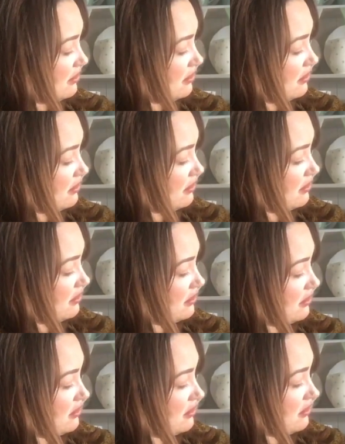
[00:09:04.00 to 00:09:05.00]

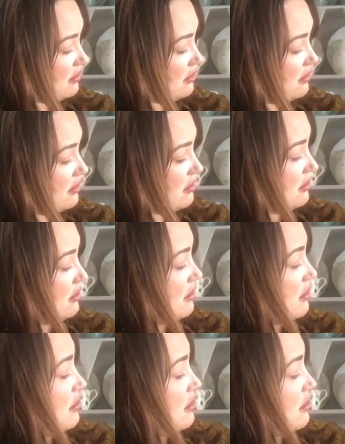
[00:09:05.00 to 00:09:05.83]
No one is speaking in this clip.